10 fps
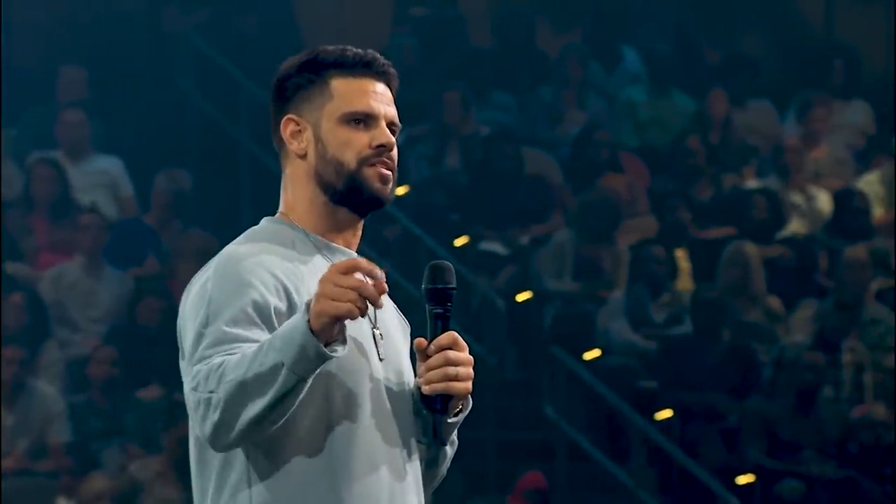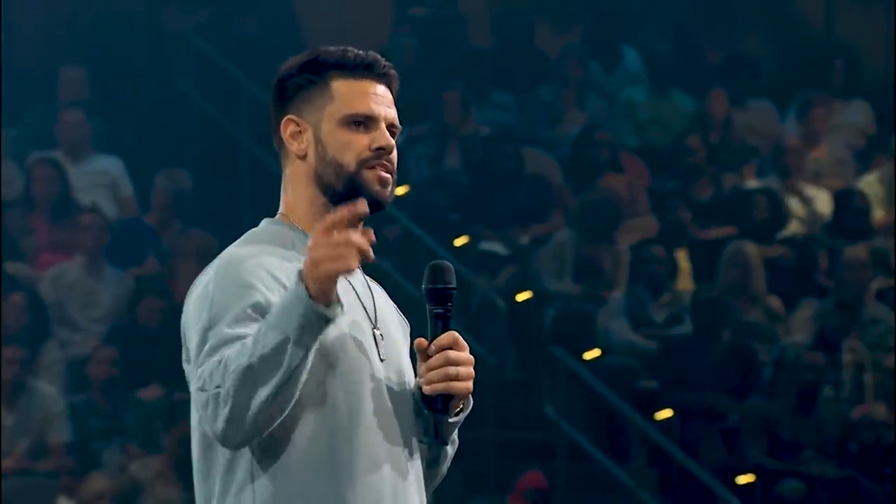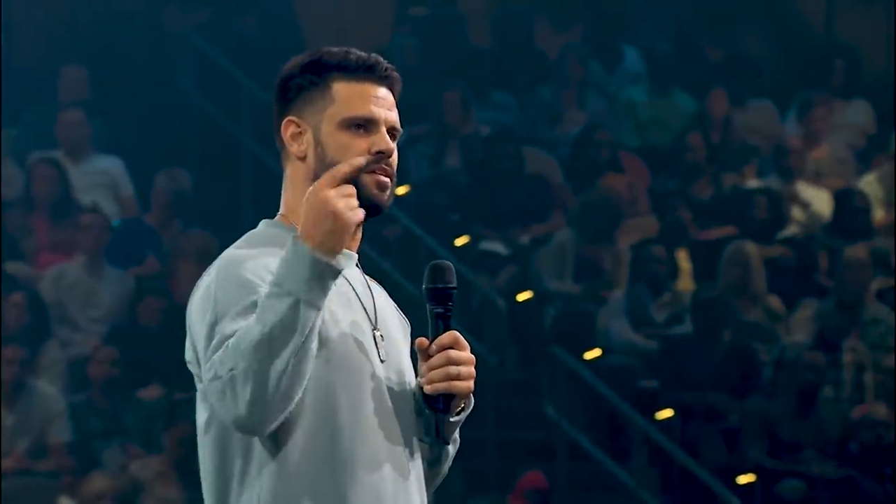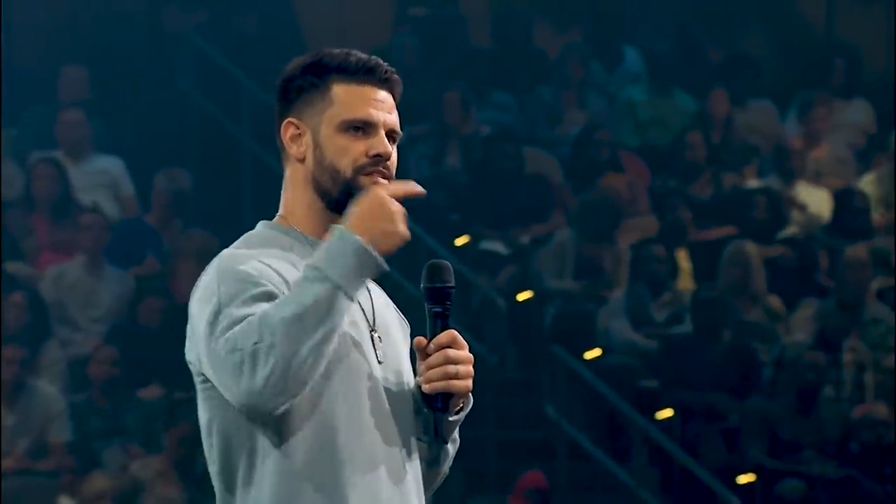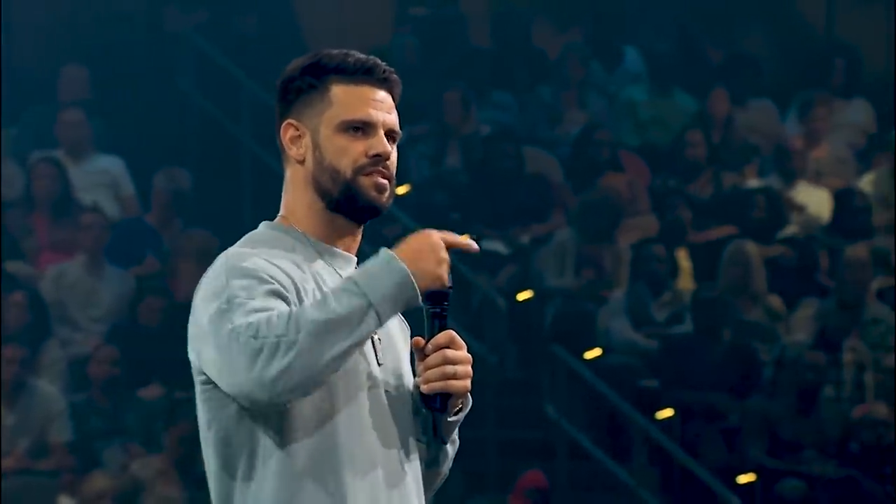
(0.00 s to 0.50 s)

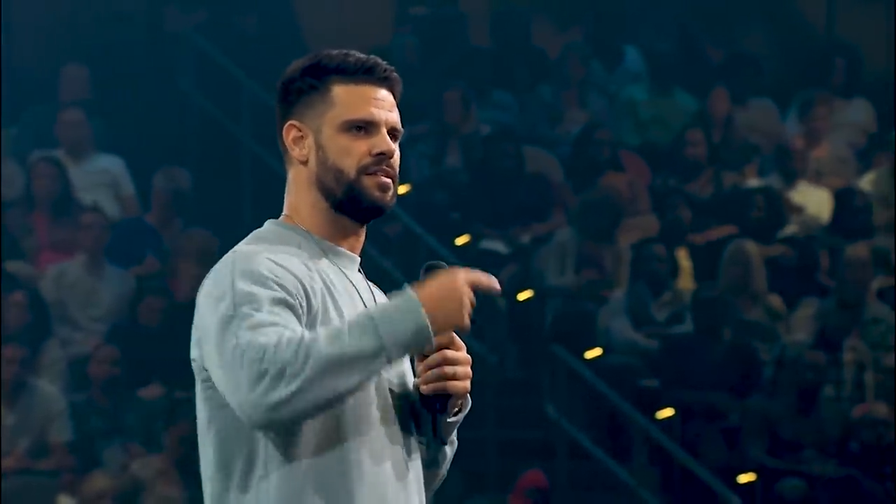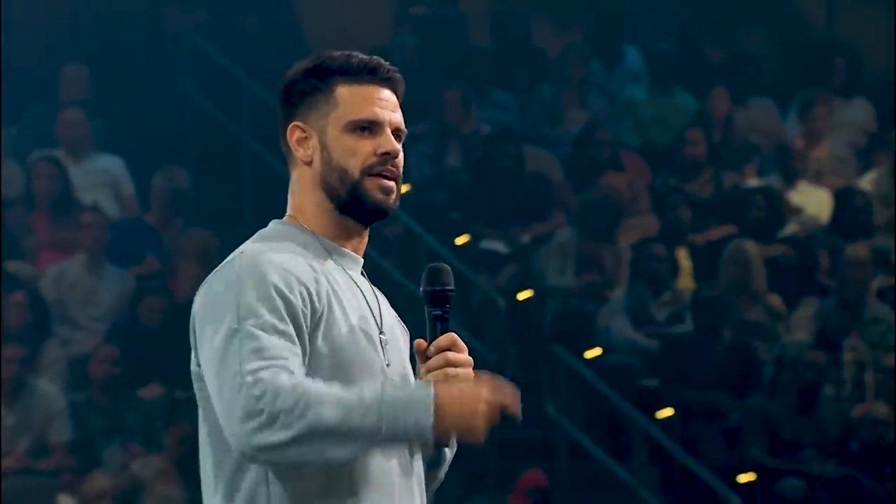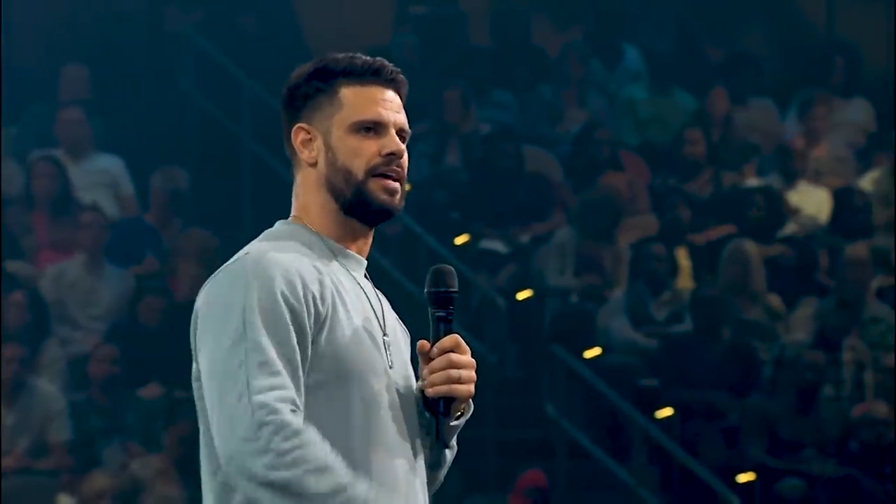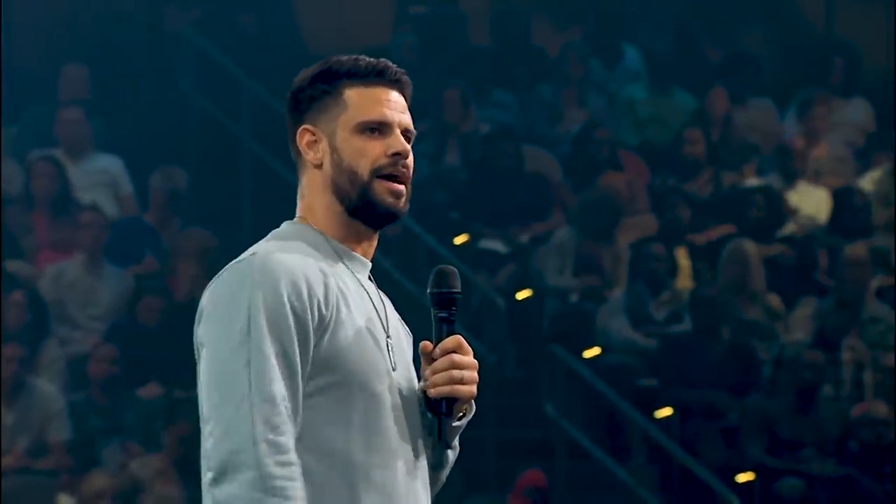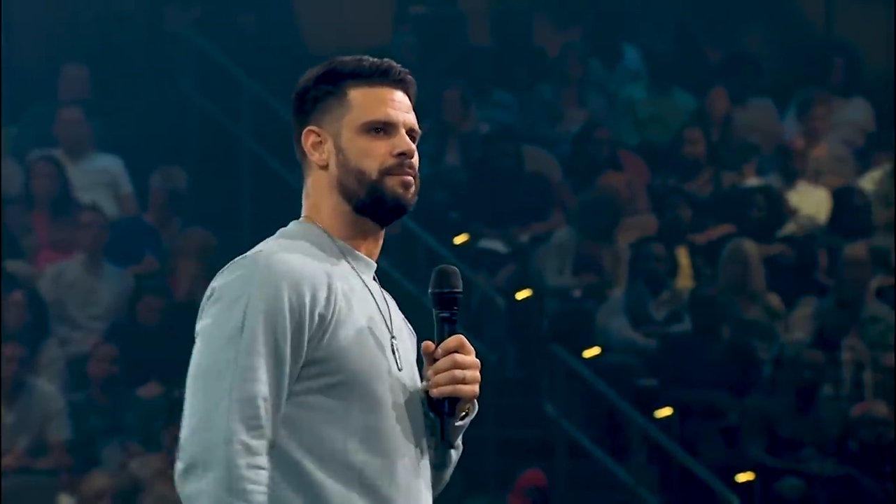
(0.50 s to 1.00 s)
since
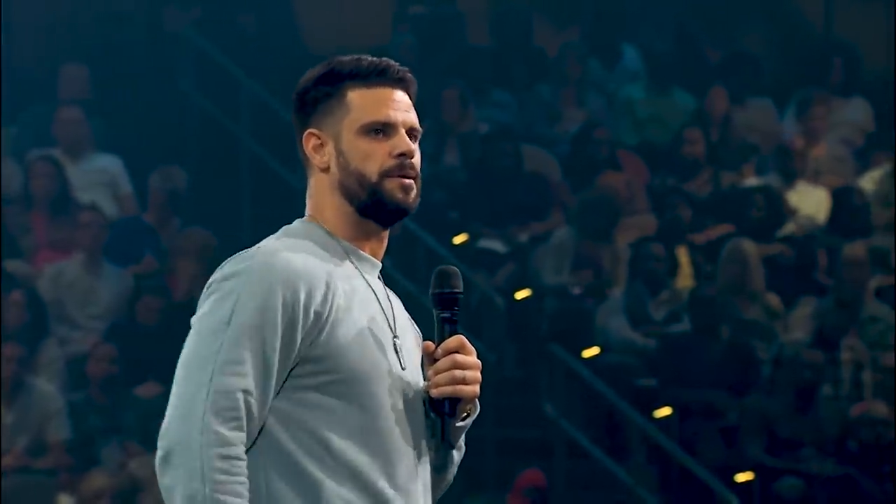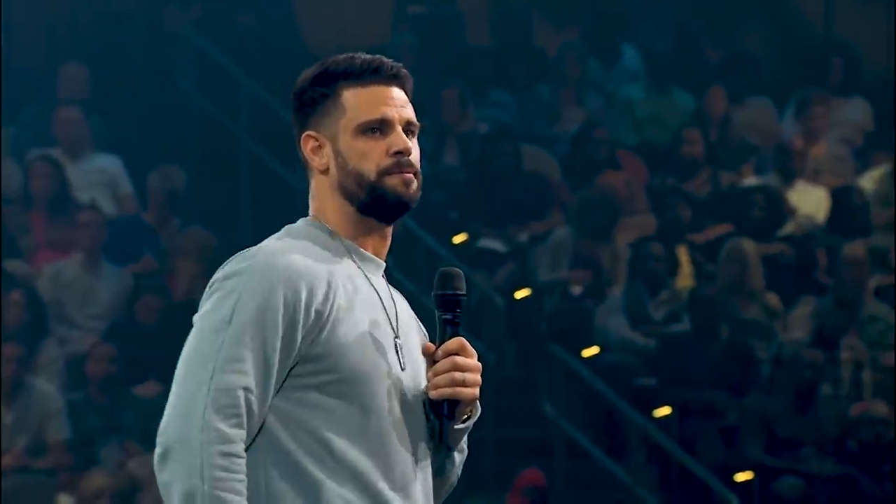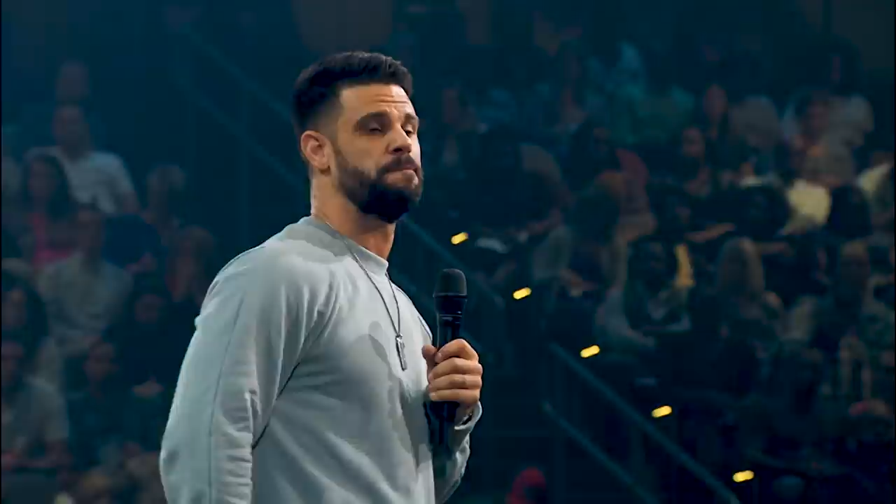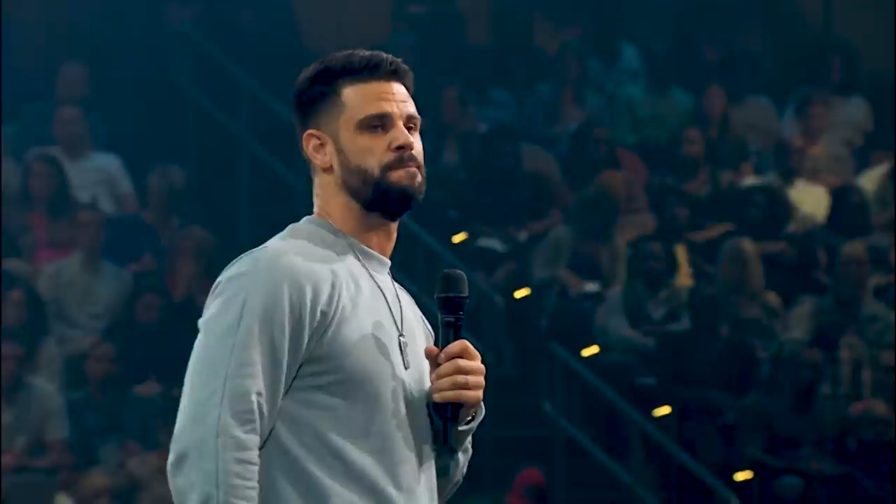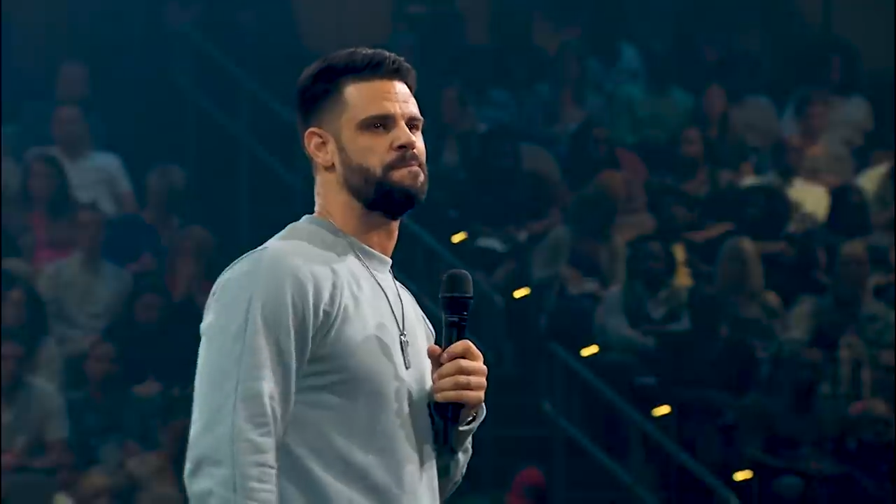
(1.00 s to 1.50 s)
they happened.